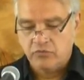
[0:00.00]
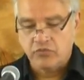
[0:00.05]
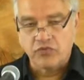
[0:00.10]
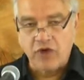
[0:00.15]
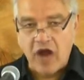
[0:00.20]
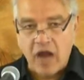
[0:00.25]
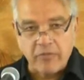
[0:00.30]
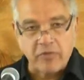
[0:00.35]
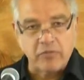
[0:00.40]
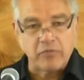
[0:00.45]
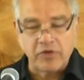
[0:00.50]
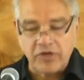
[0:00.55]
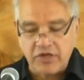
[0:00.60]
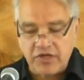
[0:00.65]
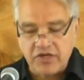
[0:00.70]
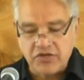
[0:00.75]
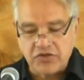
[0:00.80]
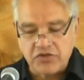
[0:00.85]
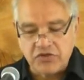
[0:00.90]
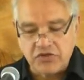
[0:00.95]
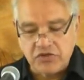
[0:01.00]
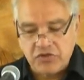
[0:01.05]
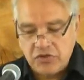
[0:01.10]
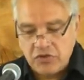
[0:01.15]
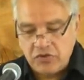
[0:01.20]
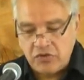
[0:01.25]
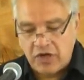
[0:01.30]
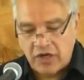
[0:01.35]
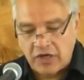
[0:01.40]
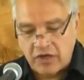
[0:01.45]
probably his
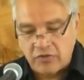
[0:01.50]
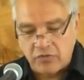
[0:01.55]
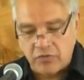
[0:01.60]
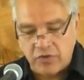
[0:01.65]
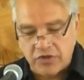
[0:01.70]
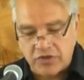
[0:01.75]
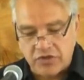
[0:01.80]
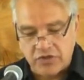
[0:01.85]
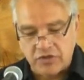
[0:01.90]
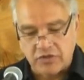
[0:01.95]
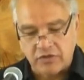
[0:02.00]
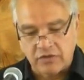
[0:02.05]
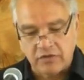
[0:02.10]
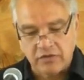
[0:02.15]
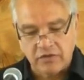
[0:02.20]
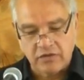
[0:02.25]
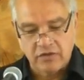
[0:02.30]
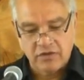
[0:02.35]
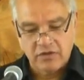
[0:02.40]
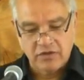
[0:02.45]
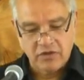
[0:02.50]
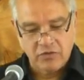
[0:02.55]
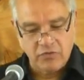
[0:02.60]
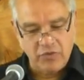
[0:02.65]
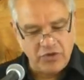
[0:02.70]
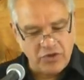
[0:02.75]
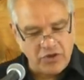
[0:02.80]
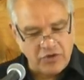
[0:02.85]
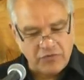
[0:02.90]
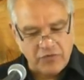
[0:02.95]
tunic, which
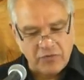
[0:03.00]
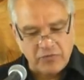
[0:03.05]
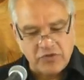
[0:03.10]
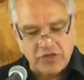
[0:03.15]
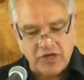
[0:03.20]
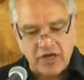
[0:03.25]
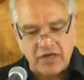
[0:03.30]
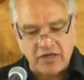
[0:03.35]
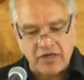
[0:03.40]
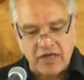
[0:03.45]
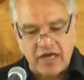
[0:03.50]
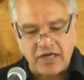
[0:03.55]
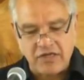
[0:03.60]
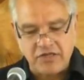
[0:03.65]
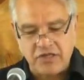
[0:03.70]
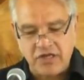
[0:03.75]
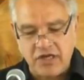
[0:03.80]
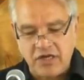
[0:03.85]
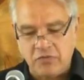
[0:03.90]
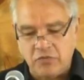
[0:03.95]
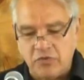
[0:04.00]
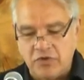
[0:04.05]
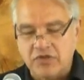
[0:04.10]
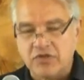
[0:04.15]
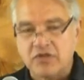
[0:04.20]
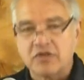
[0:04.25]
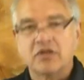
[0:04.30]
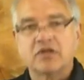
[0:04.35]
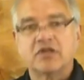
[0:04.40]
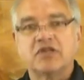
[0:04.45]
we know from John 19
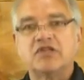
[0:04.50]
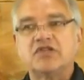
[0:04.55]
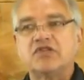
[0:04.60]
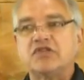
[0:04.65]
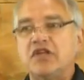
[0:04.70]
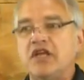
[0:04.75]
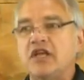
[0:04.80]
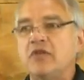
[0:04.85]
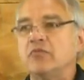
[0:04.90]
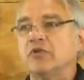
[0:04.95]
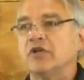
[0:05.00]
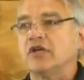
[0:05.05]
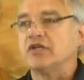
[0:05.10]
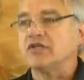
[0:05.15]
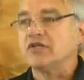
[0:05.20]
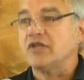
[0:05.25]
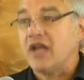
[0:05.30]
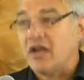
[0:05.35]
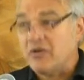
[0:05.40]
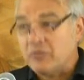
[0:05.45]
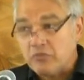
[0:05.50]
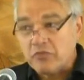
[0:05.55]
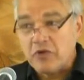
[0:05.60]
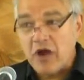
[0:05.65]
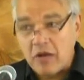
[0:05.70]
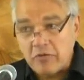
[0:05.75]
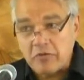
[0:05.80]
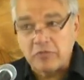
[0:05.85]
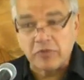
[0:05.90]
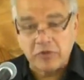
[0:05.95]
was seamless and
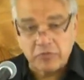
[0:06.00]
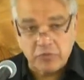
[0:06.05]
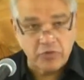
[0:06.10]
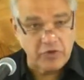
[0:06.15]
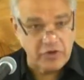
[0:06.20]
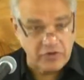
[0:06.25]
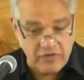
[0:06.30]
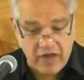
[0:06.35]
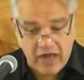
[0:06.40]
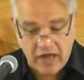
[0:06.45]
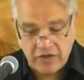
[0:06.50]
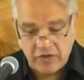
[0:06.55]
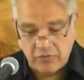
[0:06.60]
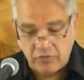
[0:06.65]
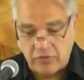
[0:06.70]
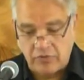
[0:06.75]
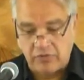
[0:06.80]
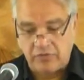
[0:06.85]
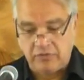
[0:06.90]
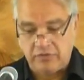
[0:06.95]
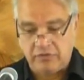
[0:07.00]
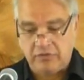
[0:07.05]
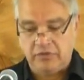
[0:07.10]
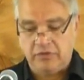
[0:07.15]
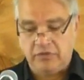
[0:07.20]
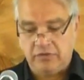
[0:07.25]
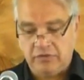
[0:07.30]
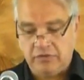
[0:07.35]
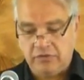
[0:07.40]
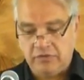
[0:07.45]
probably pretty valuable.
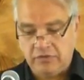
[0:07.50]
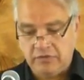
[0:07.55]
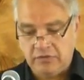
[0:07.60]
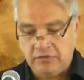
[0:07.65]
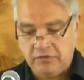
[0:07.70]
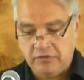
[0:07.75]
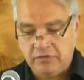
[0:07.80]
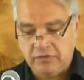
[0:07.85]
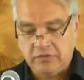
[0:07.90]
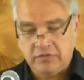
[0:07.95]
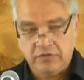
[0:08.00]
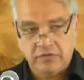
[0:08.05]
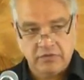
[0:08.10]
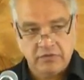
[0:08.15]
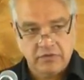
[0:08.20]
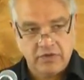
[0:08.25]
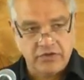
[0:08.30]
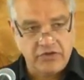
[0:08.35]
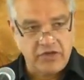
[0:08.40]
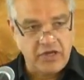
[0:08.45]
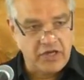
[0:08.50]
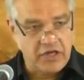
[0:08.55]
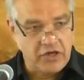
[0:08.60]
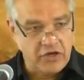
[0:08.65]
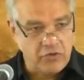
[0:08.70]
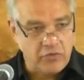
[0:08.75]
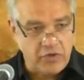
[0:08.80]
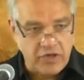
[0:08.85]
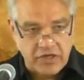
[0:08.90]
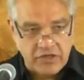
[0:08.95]
I think
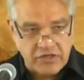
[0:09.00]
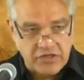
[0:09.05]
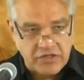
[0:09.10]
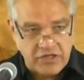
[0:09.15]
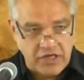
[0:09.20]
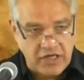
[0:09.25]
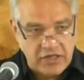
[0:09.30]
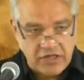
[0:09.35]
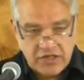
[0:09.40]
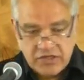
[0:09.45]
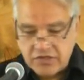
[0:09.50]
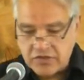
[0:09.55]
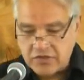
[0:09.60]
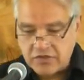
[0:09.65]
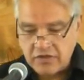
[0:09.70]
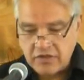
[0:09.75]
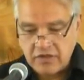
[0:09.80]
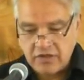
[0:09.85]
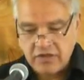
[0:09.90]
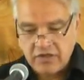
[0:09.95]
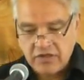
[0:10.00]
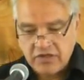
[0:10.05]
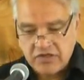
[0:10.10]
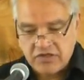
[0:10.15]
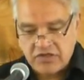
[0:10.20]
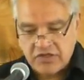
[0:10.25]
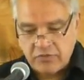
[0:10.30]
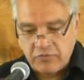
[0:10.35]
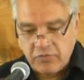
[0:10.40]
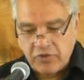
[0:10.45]
here we can see this
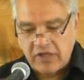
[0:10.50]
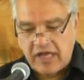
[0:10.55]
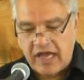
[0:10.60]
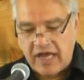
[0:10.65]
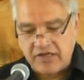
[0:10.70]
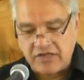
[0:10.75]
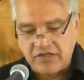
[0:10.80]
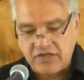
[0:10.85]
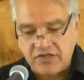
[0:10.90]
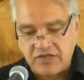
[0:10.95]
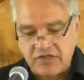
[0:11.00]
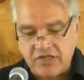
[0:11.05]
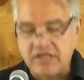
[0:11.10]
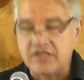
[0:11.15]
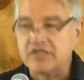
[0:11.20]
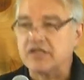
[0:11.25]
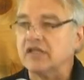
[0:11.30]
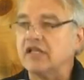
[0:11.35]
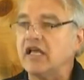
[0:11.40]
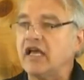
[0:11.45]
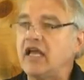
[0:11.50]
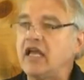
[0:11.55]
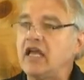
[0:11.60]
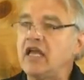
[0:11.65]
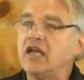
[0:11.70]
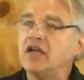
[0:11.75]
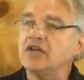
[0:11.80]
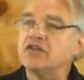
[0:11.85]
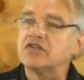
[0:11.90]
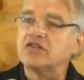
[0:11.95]
symbolizes his
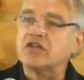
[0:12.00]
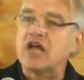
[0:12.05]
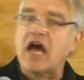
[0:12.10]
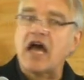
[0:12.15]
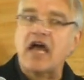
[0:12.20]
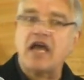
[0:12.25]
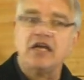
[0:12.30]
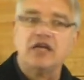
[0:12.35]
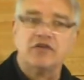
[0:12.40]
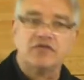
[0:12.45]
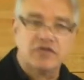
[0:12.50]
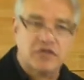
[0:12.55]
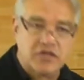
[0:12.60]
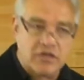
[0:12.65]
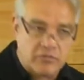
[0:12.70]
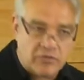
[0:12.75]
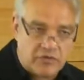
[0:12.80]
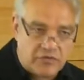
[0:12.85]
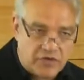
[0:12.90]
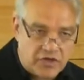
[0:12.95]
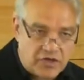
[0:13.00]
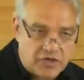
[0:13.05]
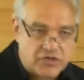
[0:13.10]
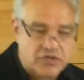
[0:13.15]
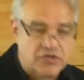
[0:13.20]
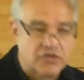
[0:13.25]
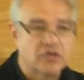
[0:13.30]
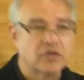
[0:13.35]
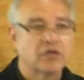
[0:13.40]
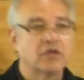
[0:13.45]
laying aside of some of
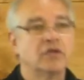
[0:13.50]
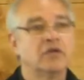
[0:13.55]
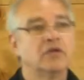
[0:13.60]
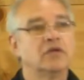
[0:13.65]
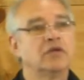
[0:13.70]
his